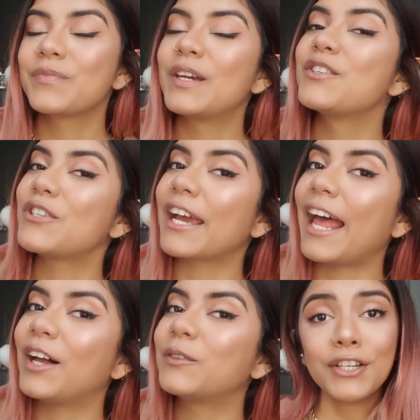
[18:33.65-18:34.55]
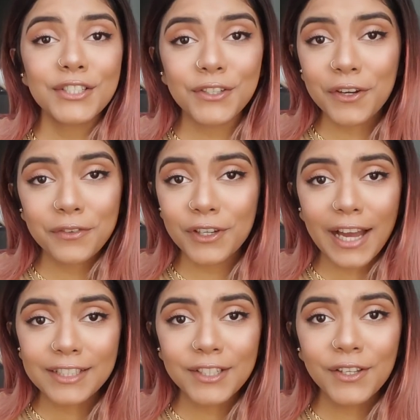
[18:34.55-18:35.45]
check it out. So if you
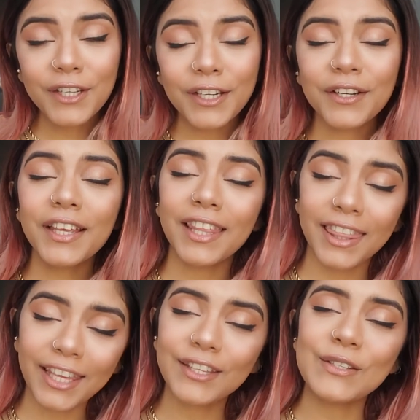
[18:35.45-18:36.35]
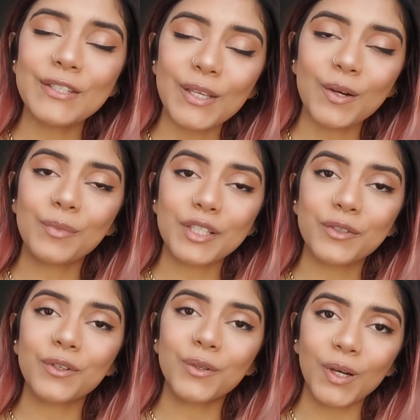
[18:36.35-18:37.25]
got till here, thank you so much
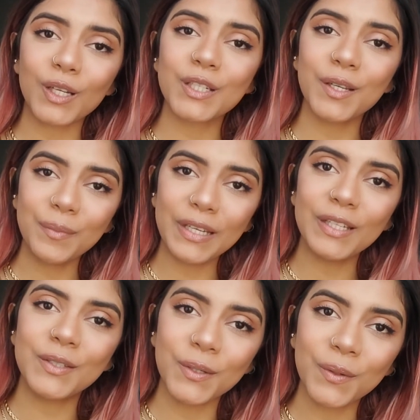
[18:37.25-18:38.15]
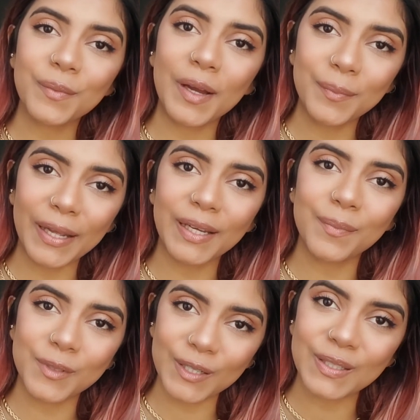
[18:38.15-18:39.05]
for watching me doing my
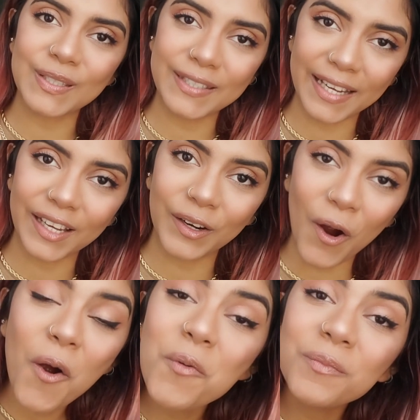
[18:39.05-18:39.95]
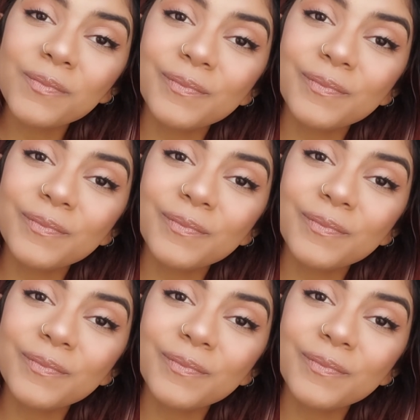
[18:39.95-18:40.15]
makeup just to stay at home.